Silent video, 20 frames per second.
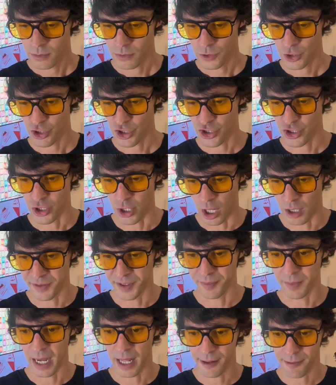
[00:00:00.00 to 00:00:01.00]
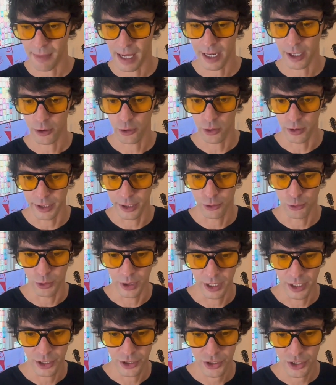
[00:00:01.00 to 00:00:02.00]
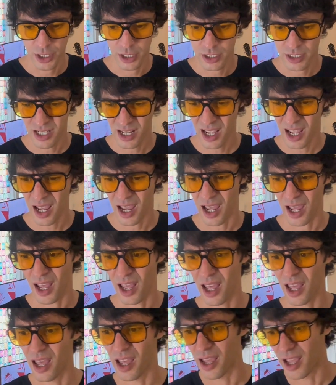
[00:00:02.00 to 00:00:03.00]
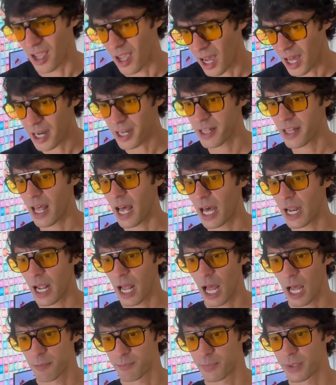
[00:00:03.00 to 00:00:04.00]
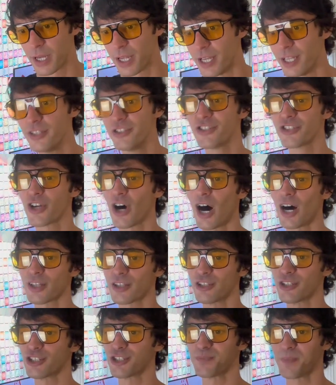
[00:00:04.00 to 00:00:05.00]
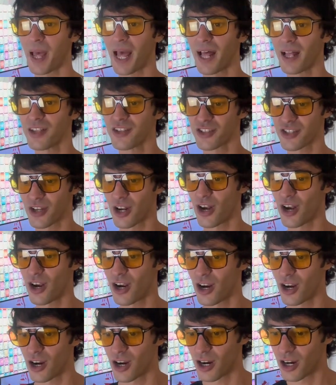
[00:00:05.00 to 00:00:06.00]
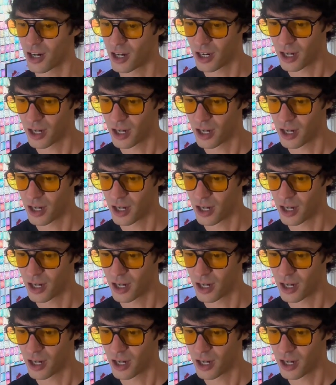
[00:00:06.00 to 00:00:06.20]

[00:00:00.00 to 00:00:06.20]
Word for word: Solving mathematical equations. Hey, how did that happen? He's got the schmancer.